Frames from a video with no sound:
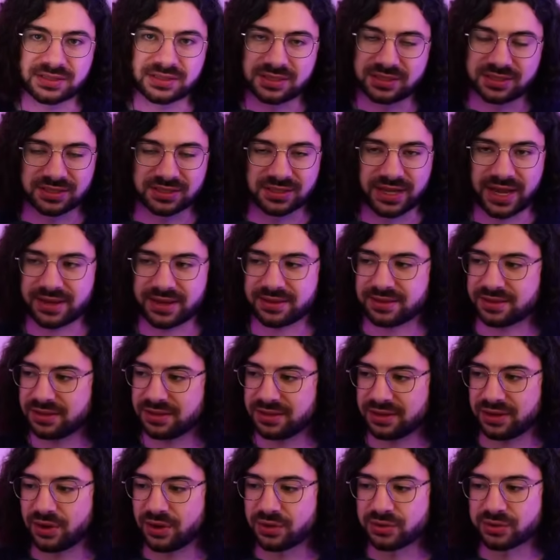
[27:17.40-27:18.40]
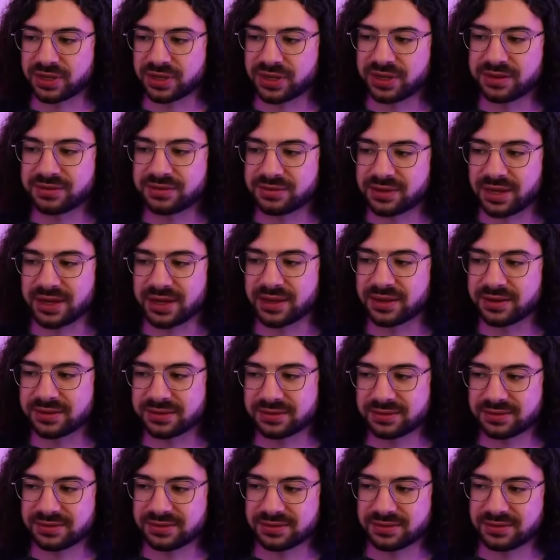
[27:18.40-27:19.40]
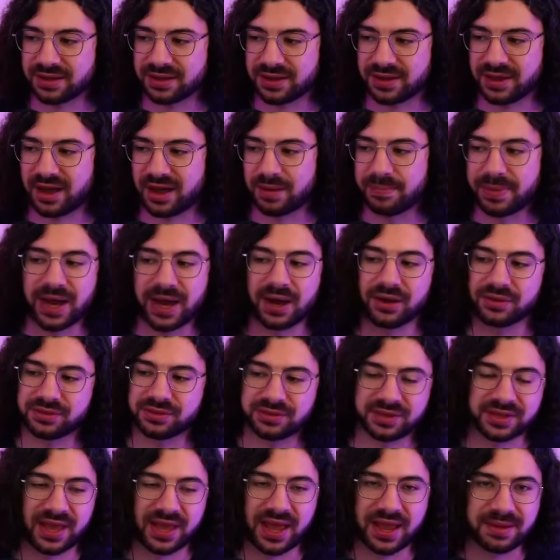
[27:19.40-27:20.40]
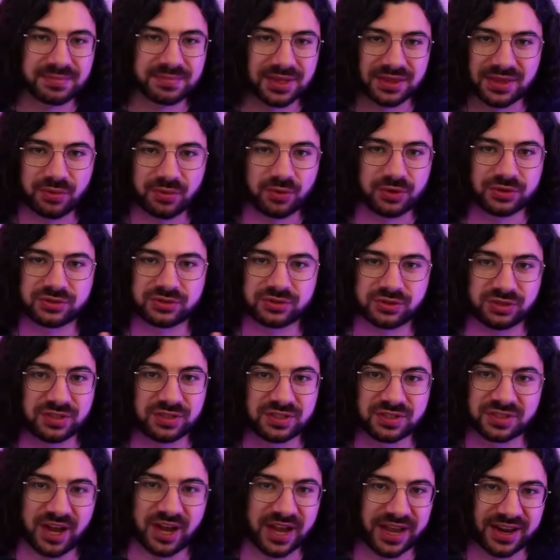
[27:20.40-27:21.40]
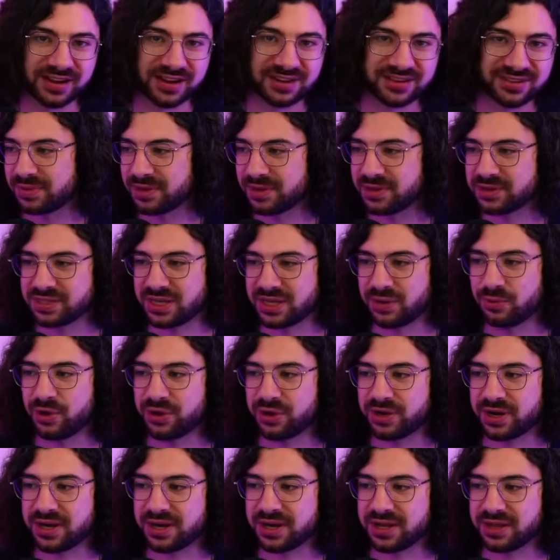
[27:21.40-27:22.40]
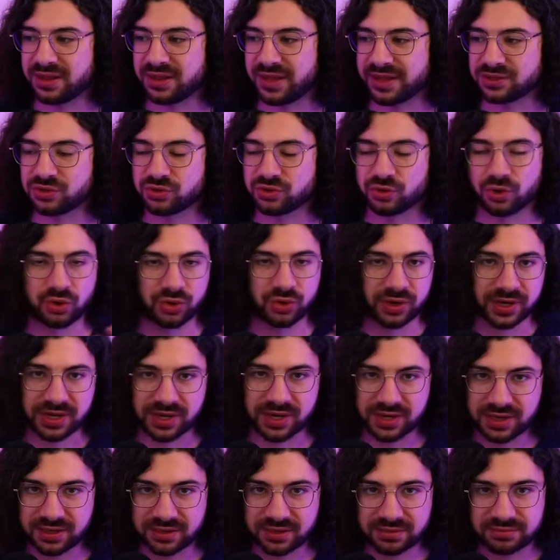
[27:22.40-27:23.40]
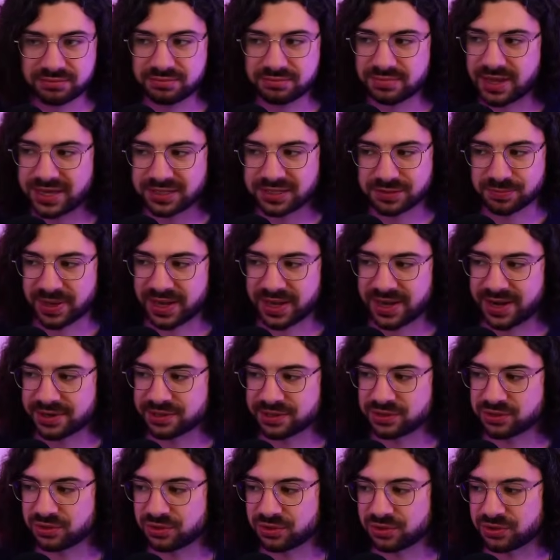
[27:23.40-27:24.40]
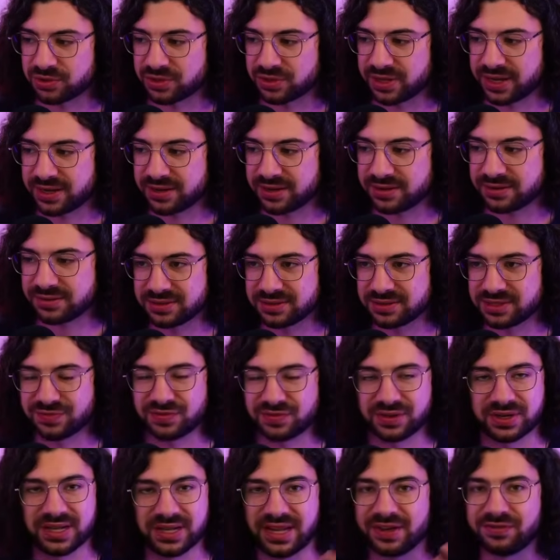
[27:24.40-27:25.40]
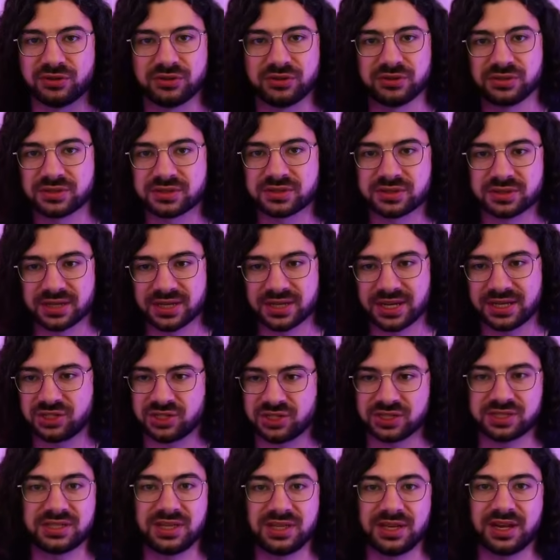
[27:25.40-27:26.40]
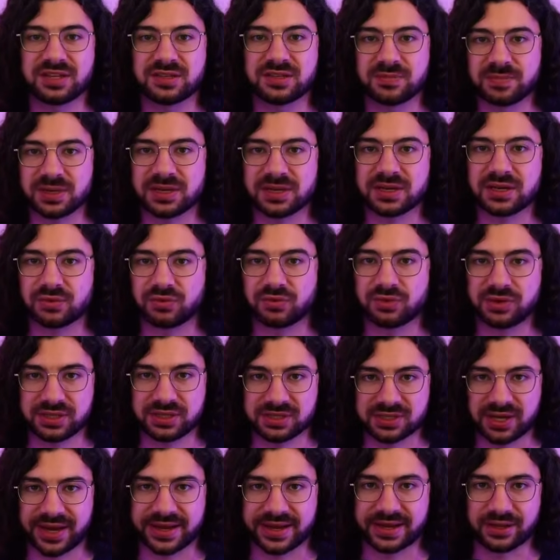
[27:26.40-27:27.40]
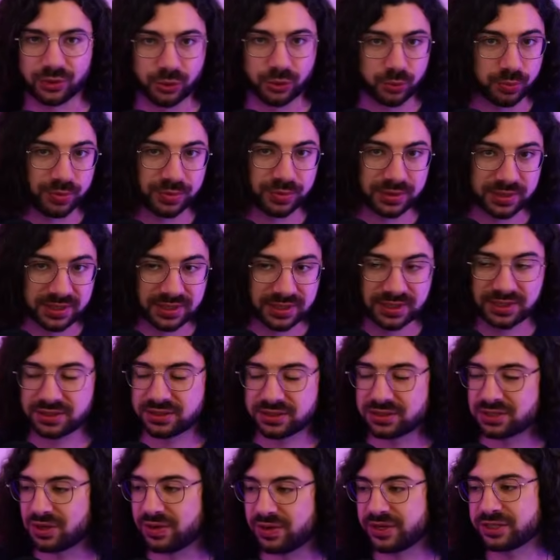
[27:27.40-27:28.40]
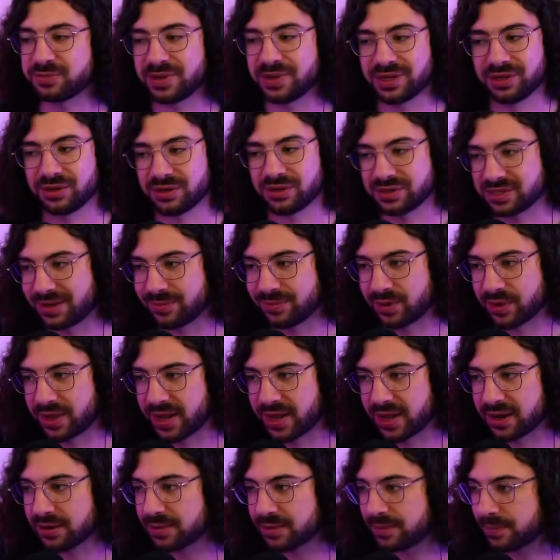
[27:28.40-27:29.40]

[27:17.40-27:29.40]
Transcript: is just like the only thing about the game that there was to design, because there weren't any like story aspects or like different levels. It just needed to be a really tight loop. So I spent a lot of time on that.